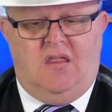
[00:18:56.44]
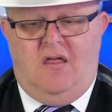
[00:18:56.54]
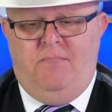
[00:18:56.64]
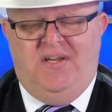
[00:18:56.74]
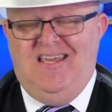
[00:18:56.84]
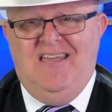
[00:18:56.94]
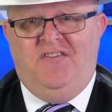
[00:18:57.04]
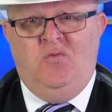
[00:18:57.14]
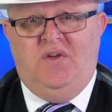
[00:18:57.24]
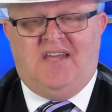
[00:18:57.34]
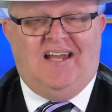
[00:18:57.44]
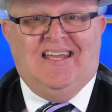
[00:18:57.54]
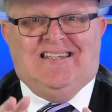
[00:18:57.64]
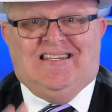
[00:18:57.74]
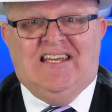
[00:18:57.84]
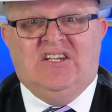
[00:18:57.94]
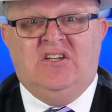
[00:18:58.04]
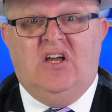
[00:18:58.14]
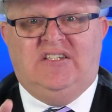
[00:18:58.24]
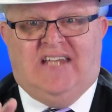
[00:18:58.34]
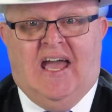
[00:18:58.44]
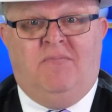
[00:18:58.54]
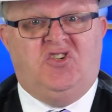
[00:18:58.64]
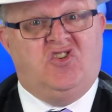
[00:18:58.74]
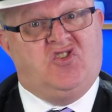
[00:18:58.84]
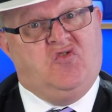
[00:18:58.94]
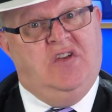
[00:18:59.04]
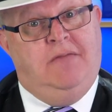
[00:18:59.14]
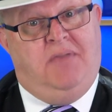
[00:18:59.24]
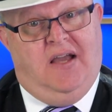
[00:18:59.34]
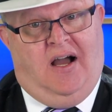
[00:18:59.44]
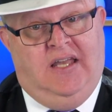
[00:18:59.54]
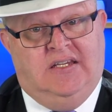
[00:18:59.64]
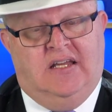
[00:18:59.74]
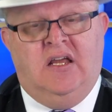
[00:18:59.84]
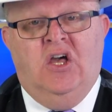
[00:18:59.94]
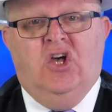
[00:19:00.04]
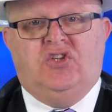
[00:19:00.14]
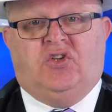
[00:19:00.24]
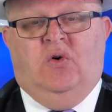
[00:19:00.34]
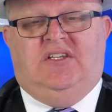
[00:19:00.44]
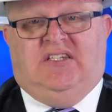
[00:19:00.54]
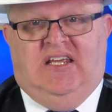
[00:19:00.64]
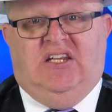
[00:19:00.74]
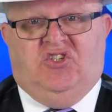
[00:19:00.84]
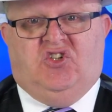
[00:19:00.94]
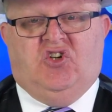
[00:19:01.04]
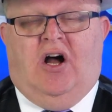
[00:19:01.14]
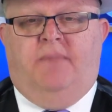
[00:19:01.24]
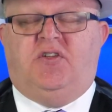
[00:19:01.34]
But even with that, it didn't damage the screen behind it, so it did its job.